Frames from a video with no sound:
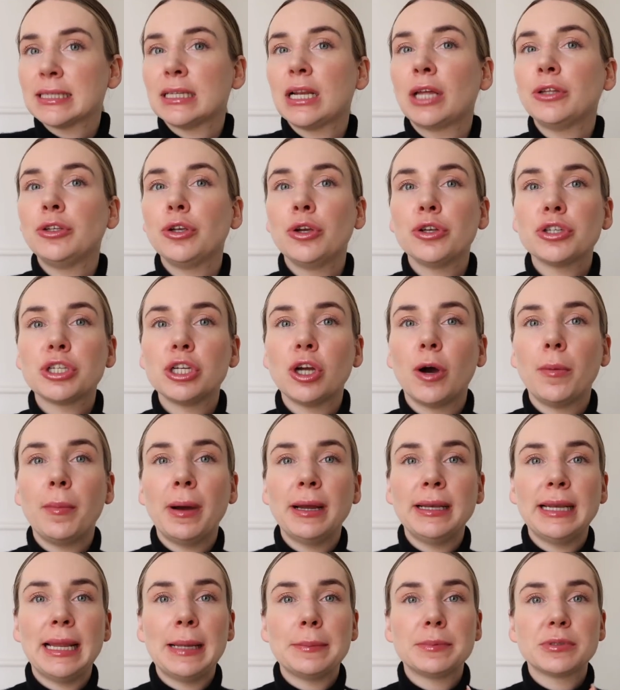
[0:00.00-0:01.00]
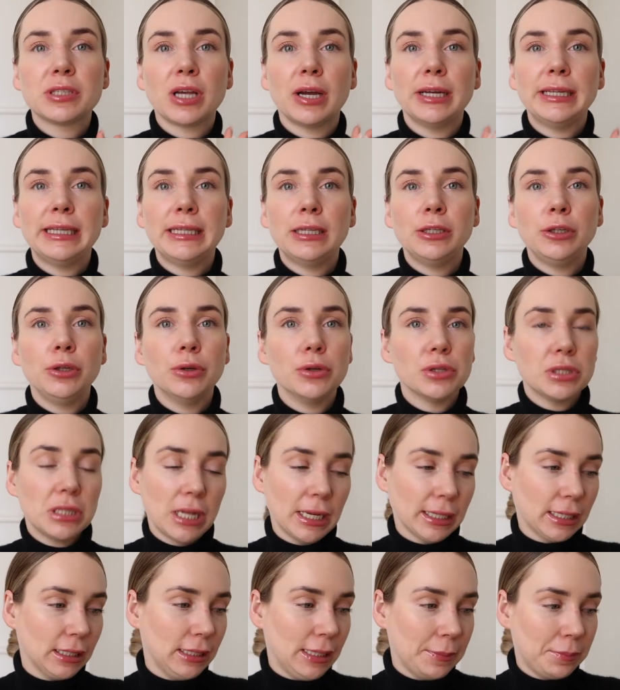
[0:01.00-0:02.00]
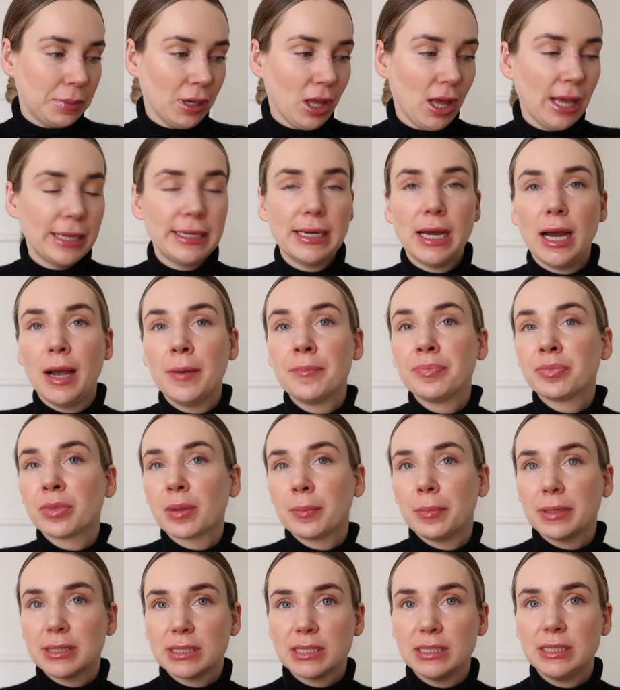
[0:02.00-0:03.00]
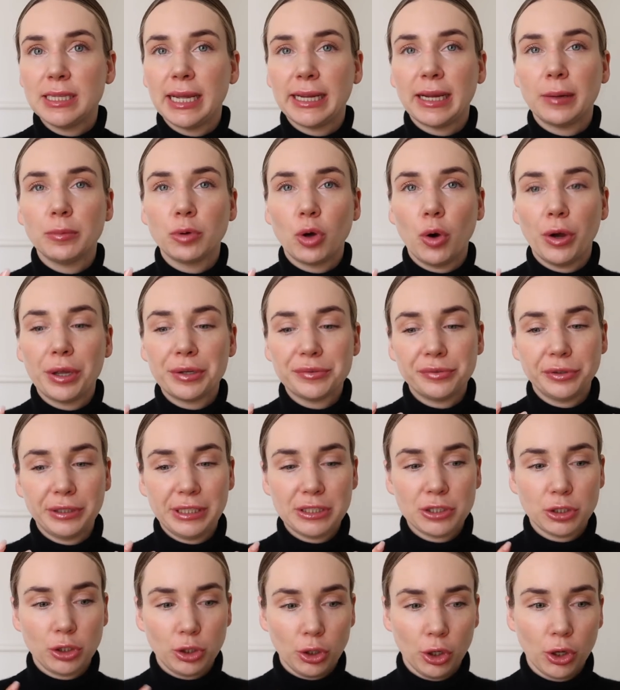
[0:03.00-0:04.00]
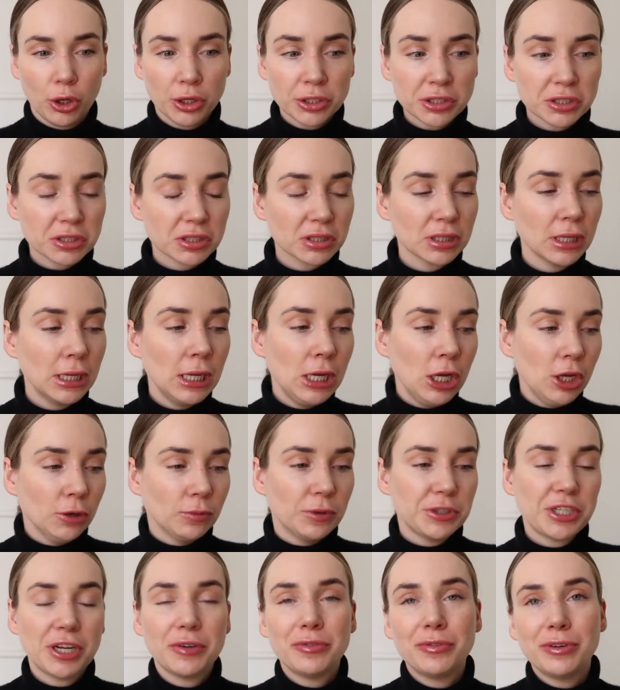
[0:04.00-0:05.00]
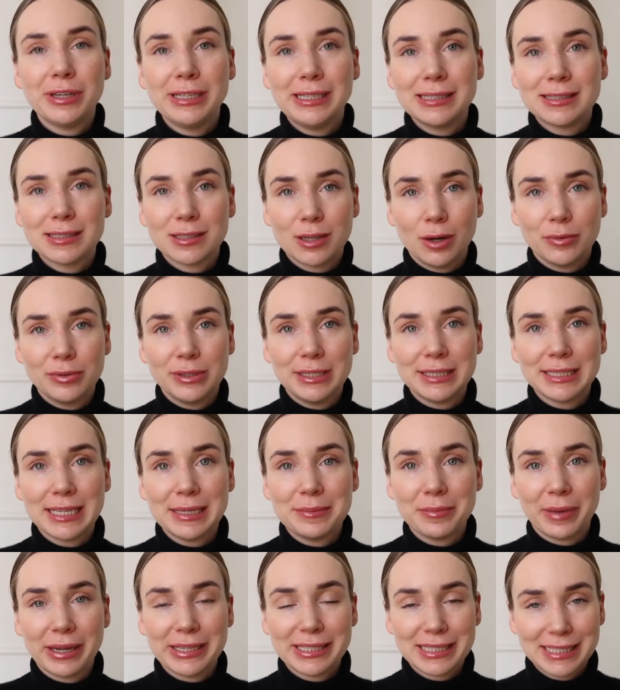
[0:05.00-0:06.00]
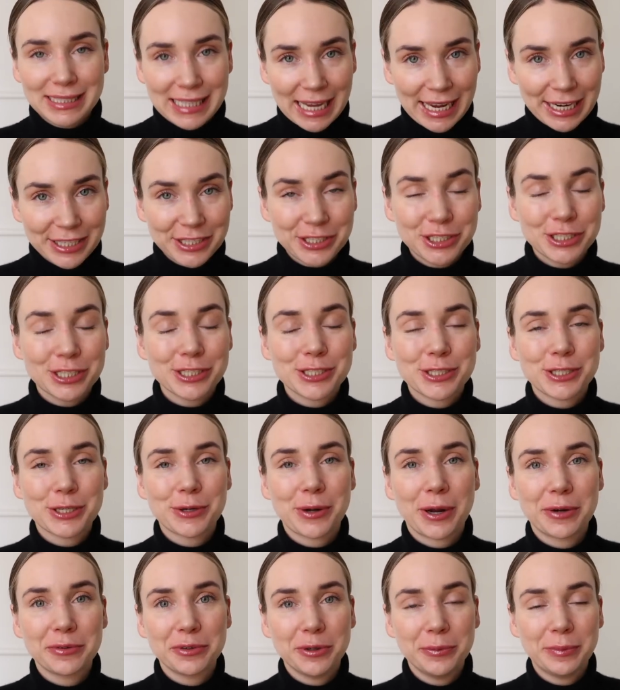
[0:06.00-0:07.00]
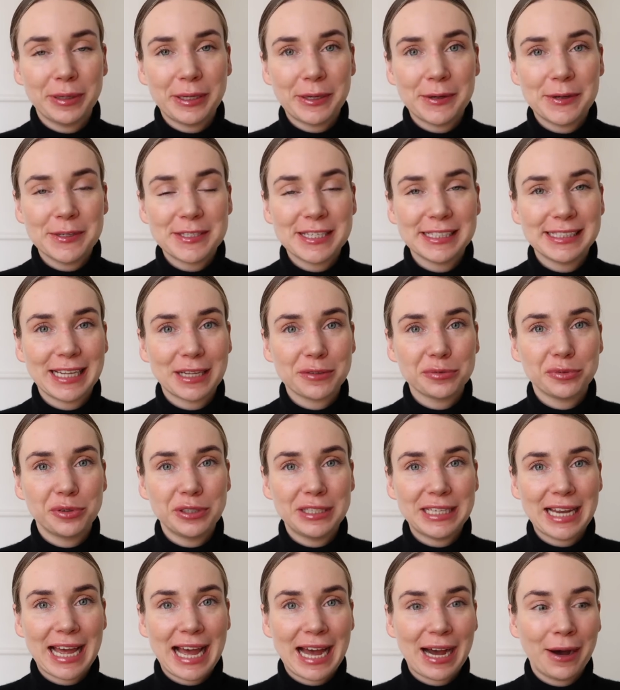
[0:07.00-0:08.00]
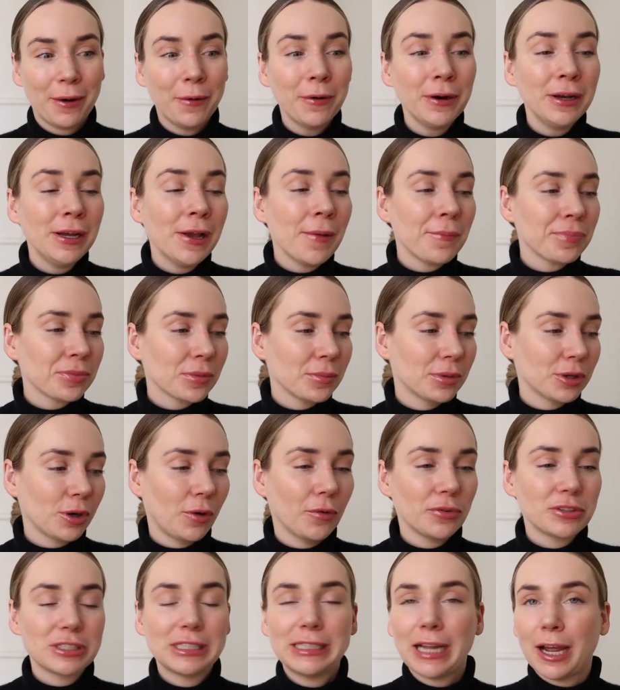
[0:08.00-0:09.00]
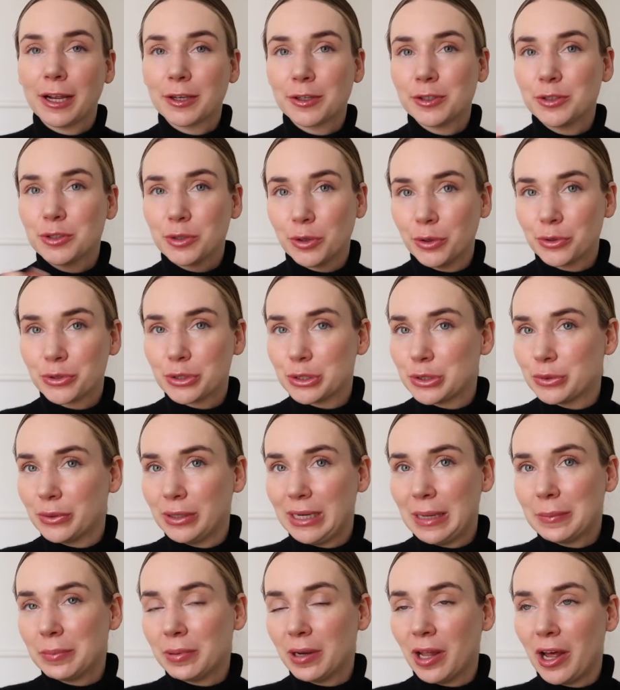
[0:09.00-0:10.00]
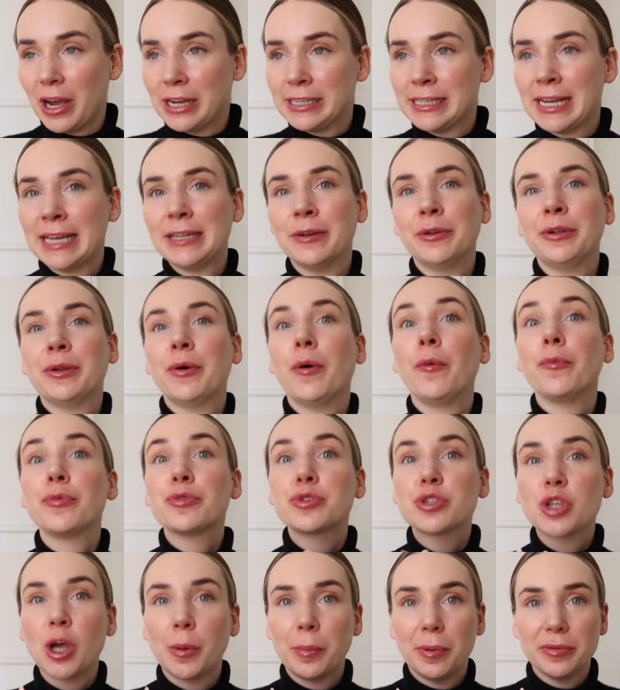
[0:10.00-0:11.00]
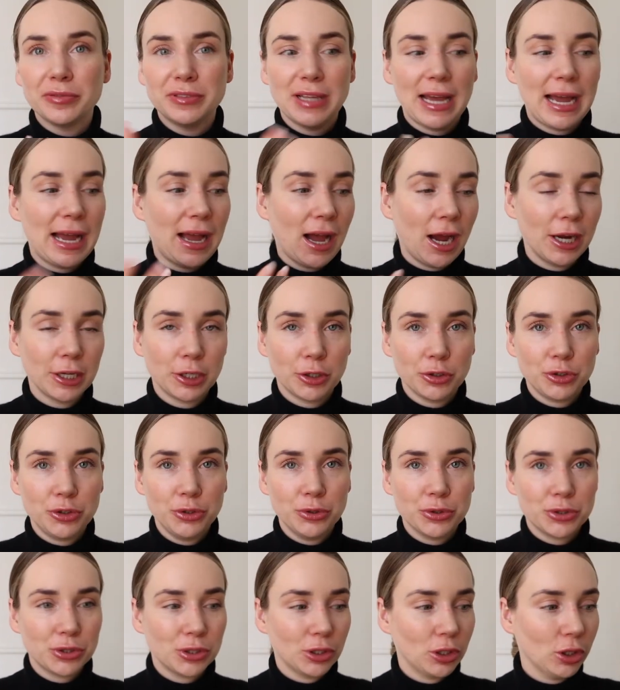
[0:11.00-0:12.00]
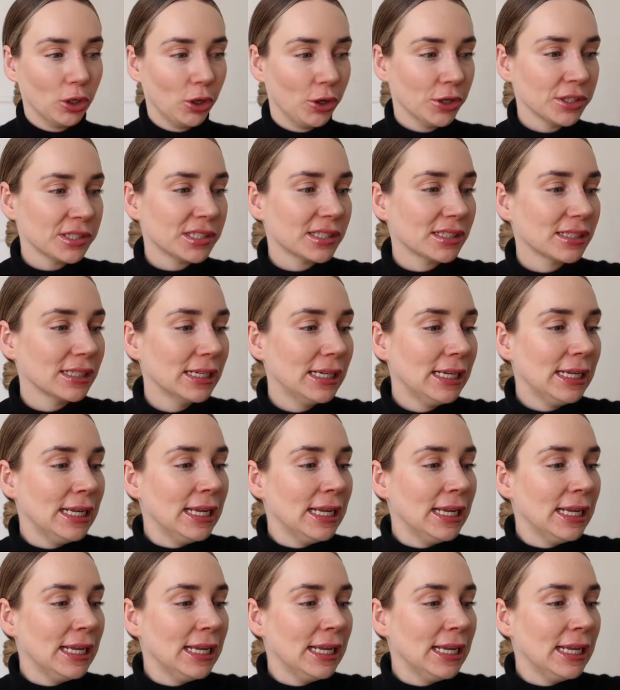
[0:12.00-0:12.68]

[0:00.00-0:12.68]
And then usually on my lips I either use like a lip liner, but today I'm going for this gloss, which I rediscovered in my stash, so I will be using that for now. But obviously I could also do a lip liner, and on top of that I could use the gloss.